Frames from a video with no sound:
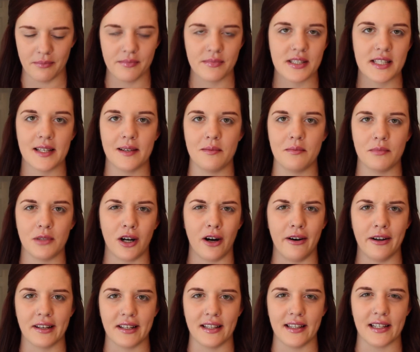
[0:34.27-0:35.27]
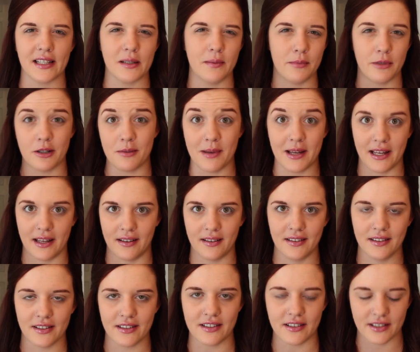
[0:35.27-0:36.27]
Some called it like a mermaid
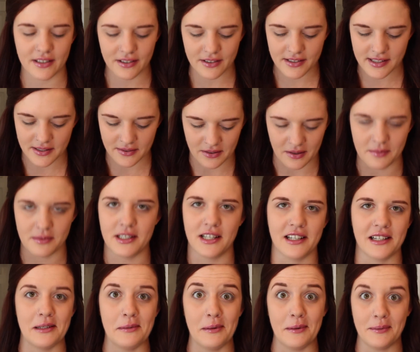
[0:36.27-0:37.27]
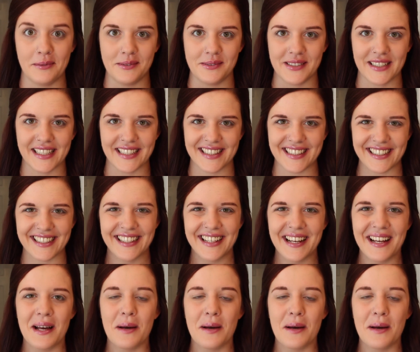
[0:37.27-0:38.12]
look. You'll see what I'm talking about when we get there.